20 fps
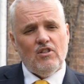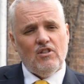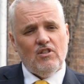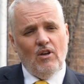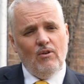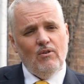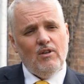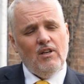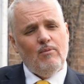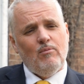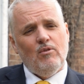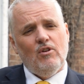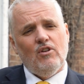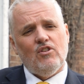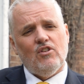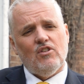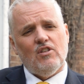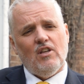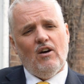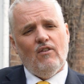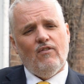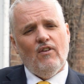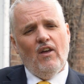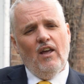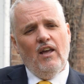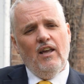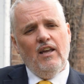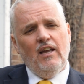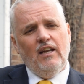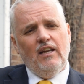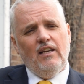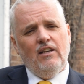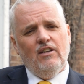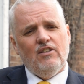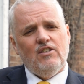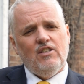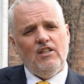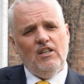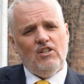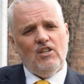to totally immerse yourself in
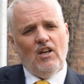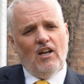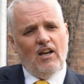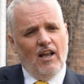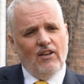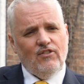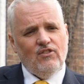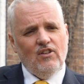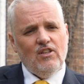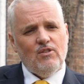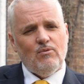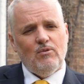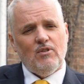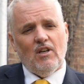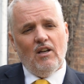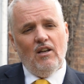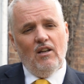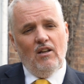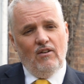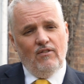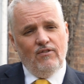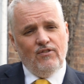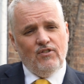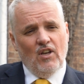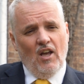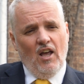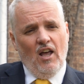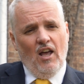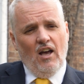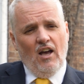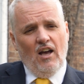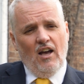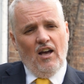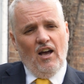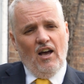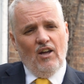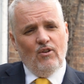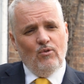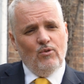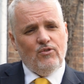teaching classics, which I loved,
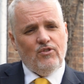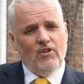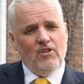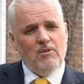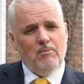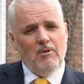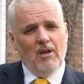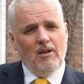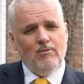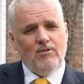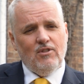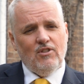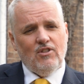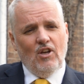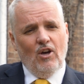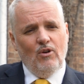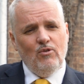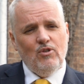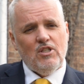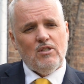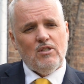and also to be able to coach